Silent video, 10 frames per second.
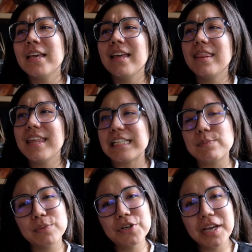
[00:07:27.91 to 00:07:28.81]
this
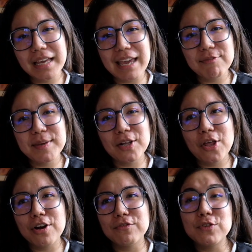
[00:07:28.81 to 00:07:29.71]
book gave me a
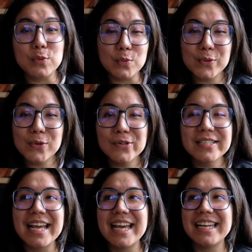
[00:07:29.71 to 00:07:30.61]
lot of tools
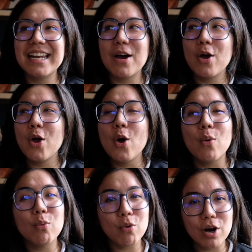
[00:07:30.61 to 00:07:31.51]
and
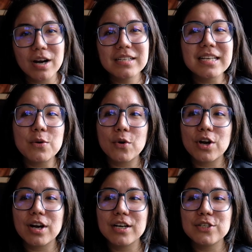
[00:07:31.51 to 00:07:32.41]
words in
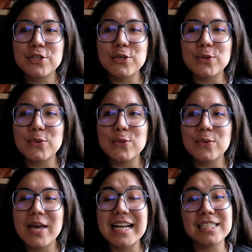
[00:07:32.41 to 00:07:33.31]
order
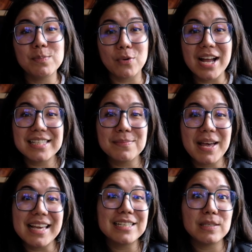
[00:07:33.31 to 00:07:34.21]
to express
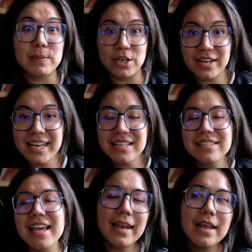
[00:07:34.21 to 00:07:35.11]
my
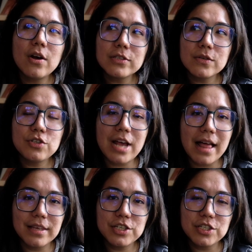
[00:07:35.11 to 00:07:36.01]
experience. And it also
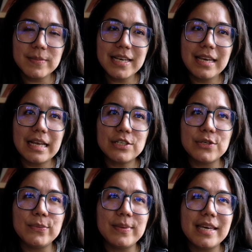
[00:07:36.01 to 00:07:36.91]
challenged me
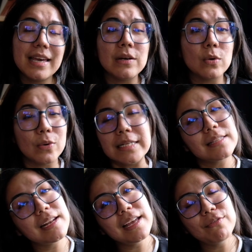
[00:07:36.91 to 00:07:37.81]
to be
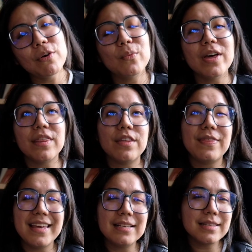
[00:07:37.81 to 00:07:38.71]
inquisitive with the
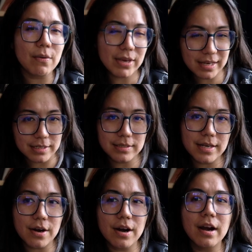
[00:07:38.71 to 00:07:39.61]
things that we
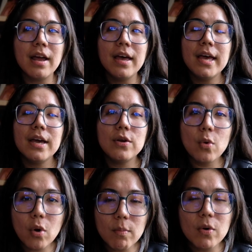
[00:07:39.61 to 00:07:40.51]
consider
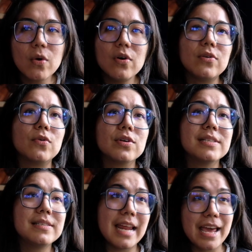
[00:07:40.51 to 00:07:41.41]
normal or
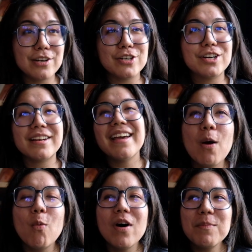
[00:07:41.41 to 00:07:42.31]
standard.
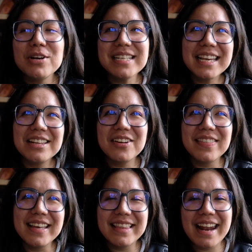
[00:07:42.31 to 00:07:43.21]
One particular
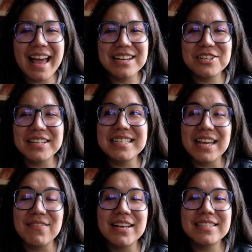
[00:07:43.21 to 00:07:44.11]
thing that Angela
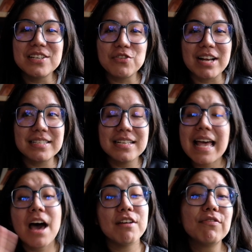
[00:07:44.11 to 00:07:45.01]
Davis addresses
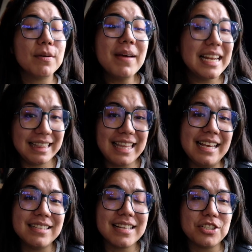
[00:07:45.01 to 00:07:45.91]
out of the many
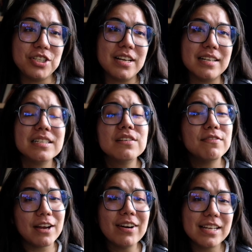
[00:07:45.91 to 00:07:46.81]
things that she does, it's a
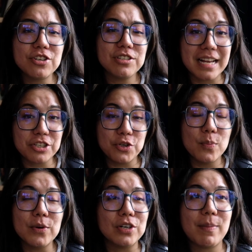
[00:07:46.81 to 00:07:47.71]
very intersectional
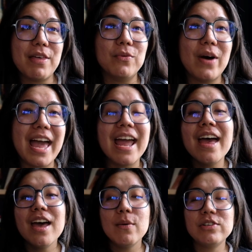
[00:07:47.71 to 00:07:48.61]
book, by the way,
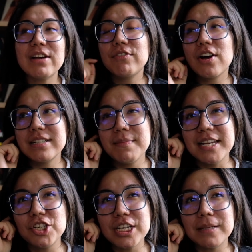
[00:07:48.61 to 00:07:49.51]
which I forgot to
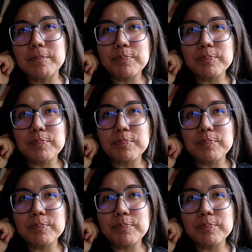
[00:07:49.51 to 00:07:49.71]
mention.